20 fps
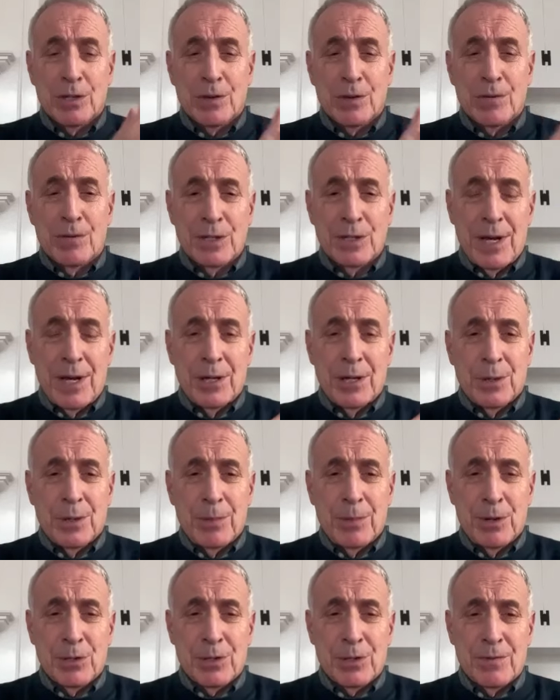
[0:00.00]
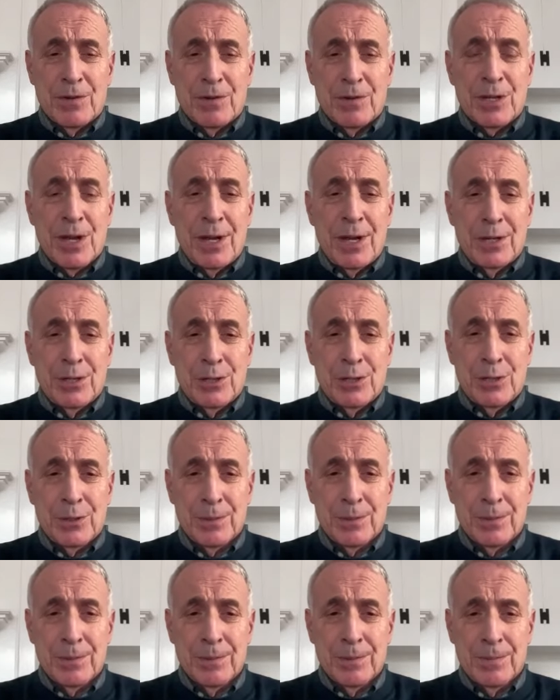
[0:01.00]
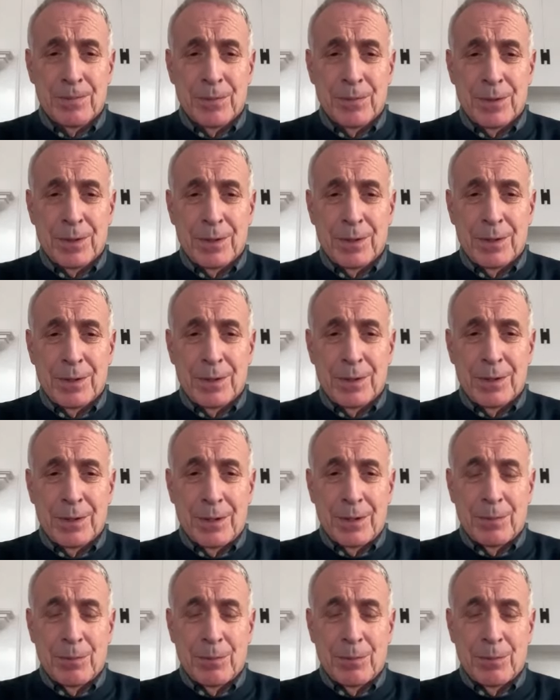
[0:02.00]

if he's not able to do the age? job, pardon me?